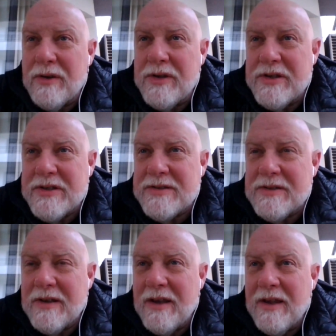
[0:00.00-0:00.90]
You
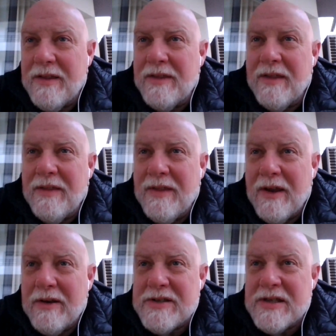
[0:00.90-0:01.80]
just,
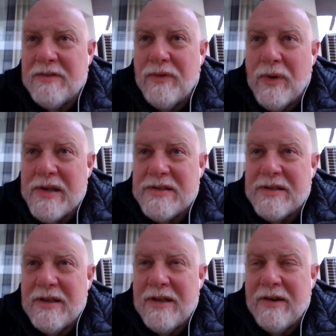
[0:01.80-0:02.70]
there's his voice,
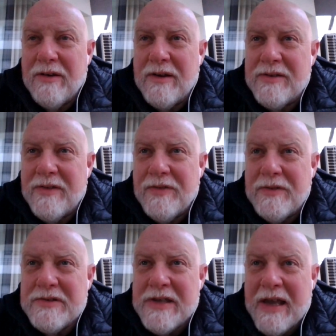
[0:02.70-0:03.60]
and you hear his
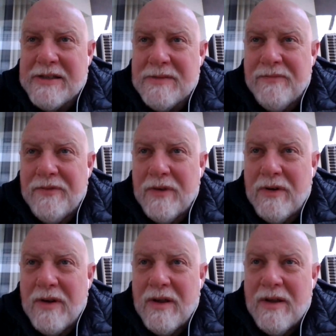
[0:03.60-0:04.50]
enthusiasm
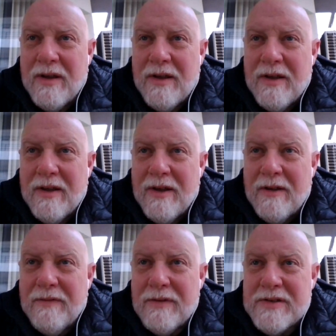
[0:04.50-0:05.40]
for
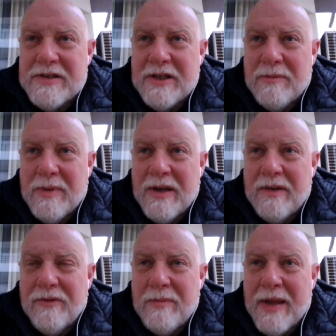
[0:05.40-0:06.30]
for cinema
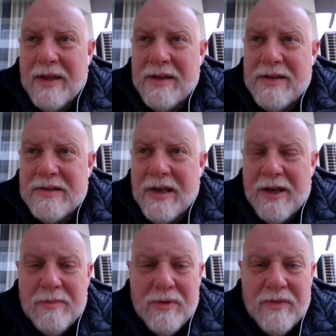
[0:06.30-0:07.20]
and for making these kind
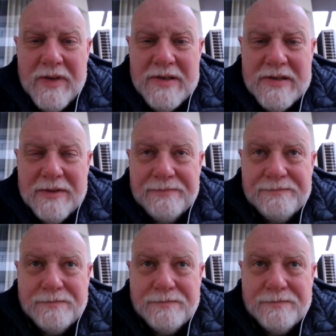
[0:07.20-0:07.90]
of movies, and